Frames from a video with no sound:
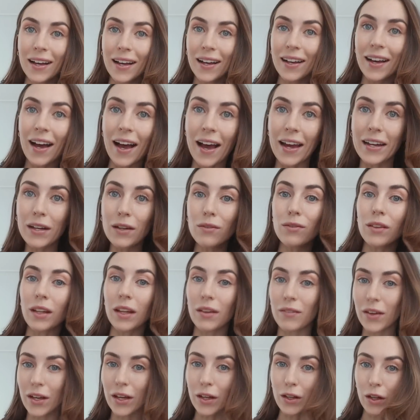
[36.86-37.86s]
kind of
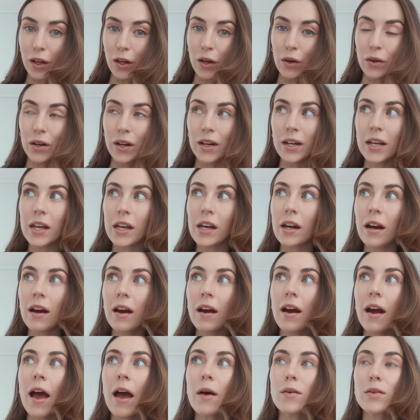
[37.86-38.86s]
living alone in
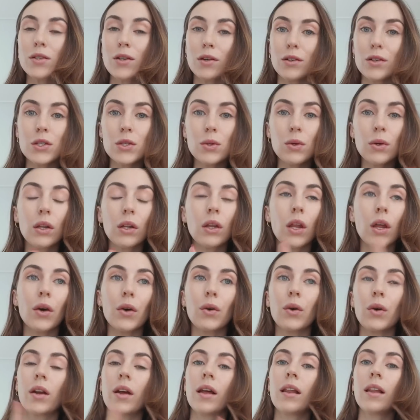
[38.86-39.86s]
here. I was also
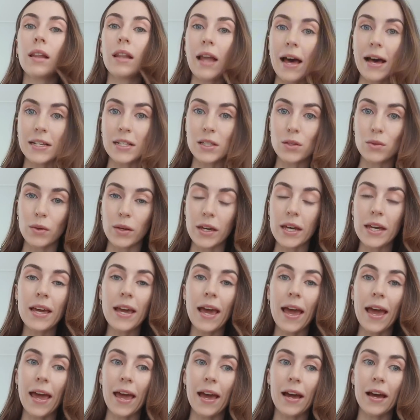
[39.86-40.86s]
alone last week
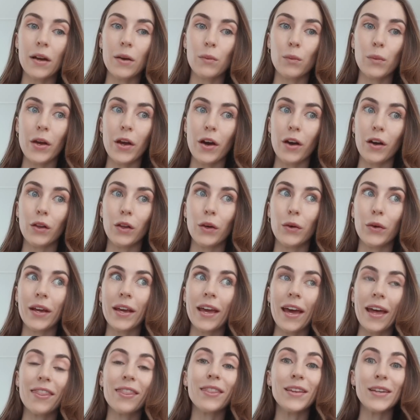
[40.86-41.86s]
and we are alone
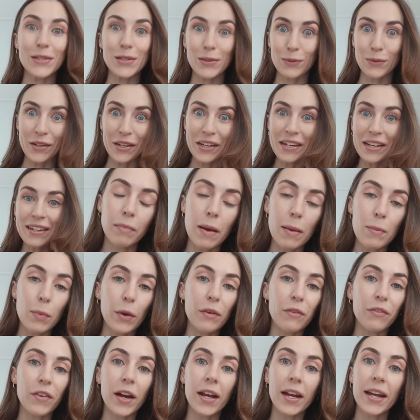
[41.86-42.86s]
again this week. My
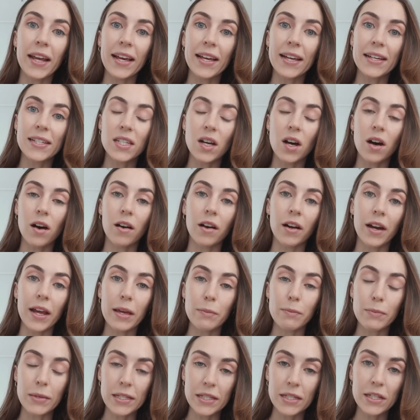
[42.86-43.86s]
boyfriend is on a
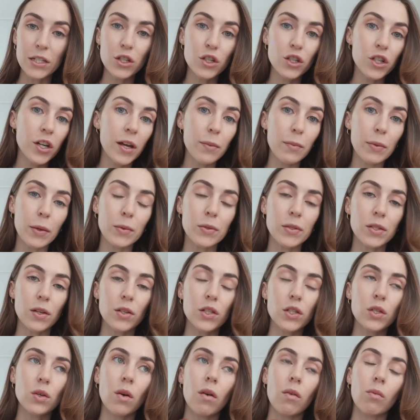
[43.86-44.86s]
business trip. He was
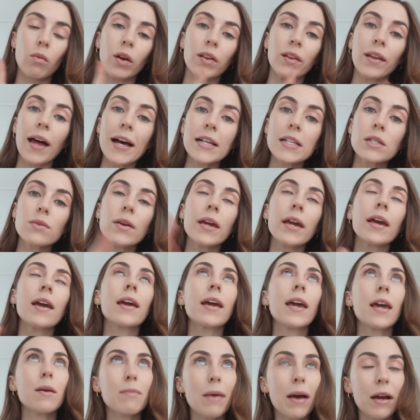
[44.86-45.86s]
also on one last week,
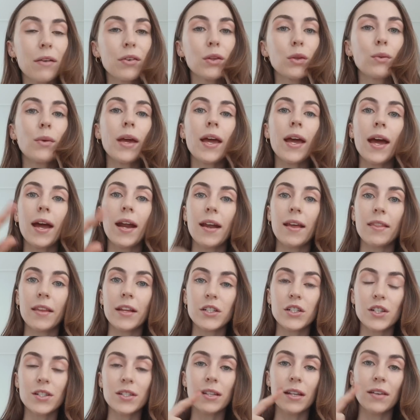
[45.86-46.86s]
came back for the weekend, and
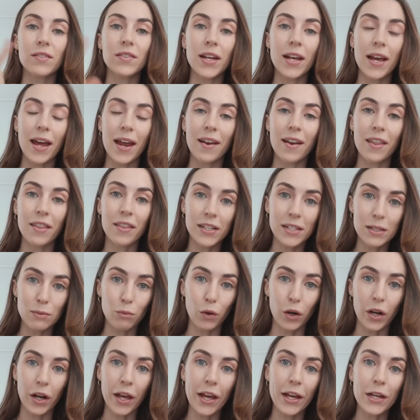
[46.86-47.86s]
then just left again this
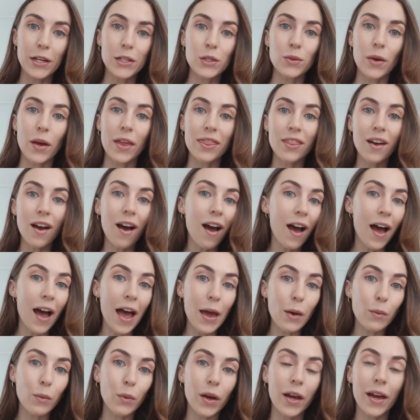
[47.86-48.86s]
morning. So I thought
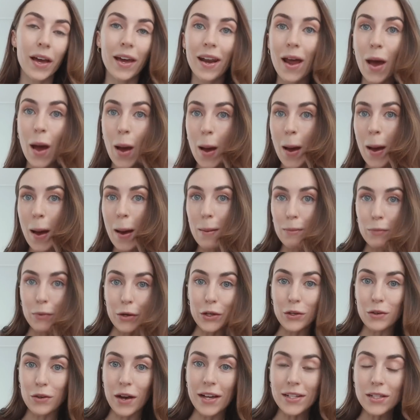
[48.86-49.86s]
I would
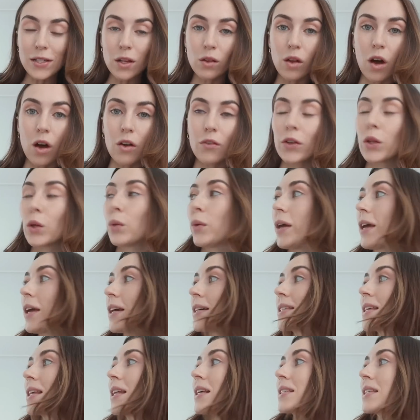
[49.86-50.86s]
bring you guys along for the week
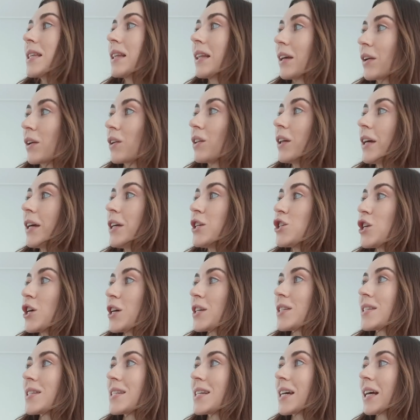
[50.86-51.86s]
because it is literally
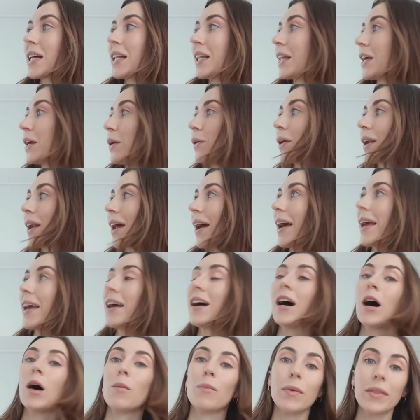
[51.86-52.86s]
just Cleo and
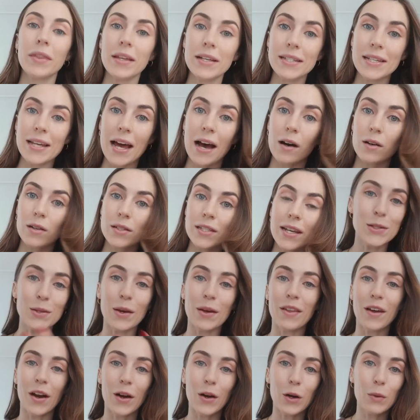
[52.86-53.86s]
I up in this house. So
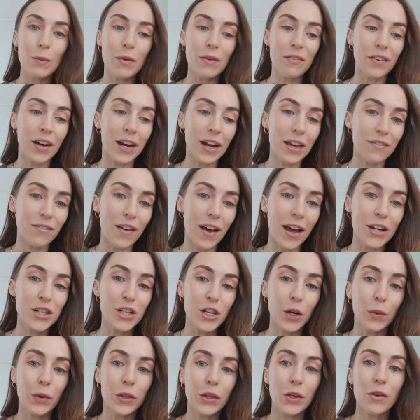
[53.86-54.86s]
I thought it would be fun if I
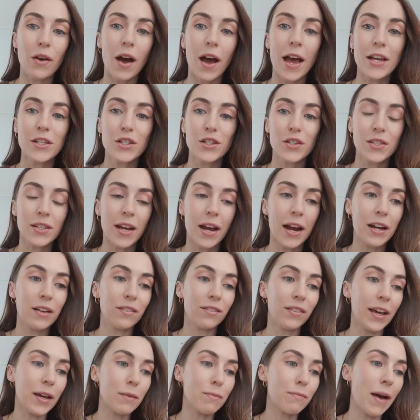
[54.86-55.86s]
share with you guys just kind
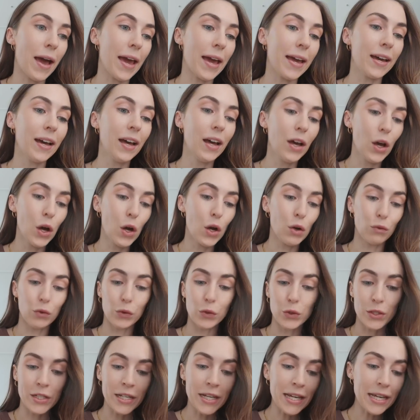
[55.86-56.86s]
of like my
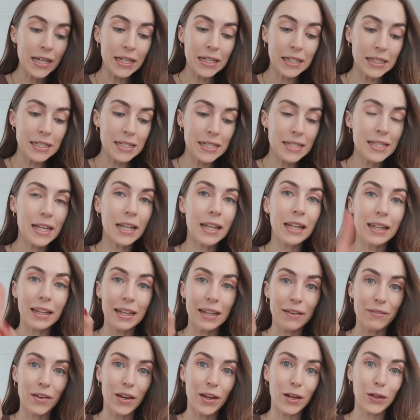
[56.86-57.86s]
routines,
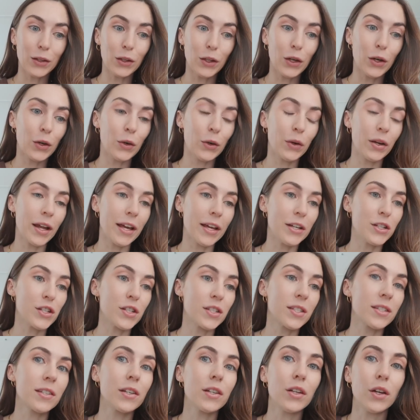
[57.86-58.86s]
living alone, and
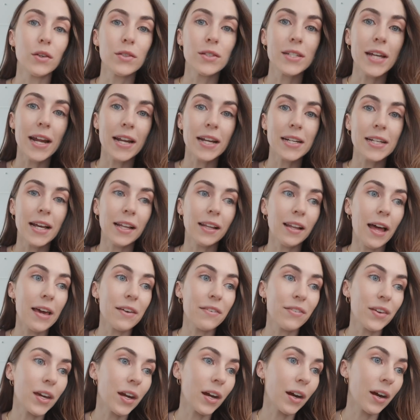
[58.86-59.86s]
just, you know, day-to-day
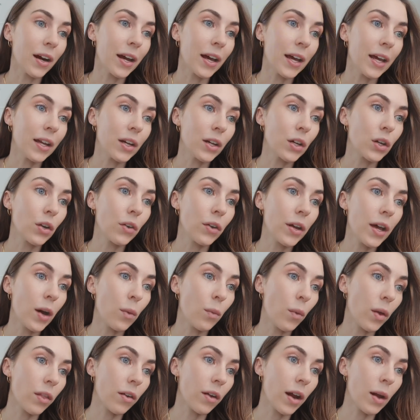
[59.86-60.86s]
life here in Korea,
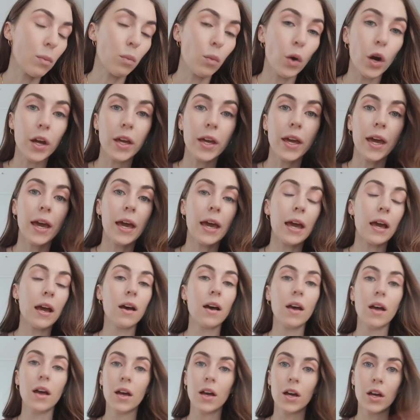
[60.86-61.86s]
whether I'm working,
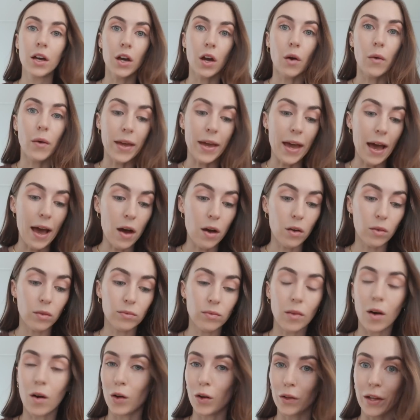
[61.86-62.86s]
going
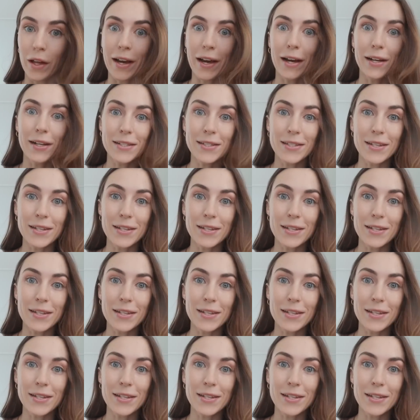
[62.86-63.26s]
out, all that kind of